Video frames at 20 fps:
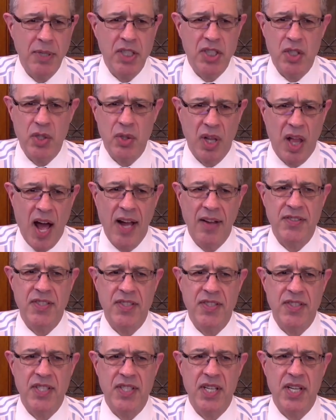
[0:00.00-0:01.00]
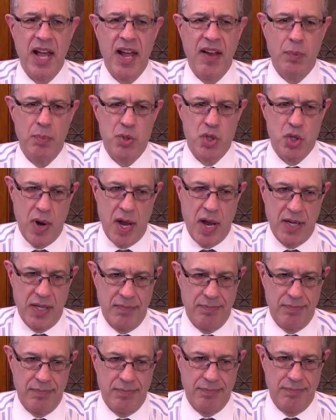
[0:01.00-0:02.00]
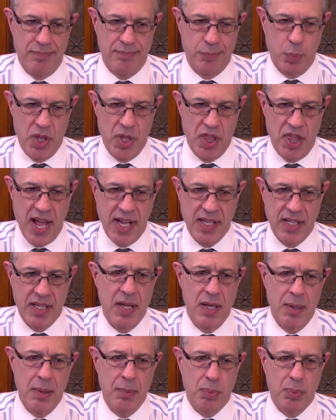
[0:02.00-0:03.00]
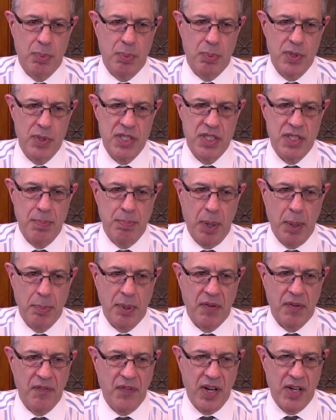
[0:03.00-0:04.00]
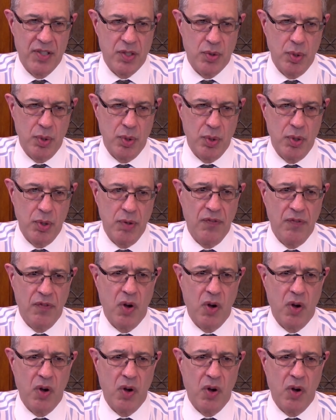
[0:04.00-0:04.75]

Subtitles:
to you live today from Trenton. We thank Princeton Public Affairs Group for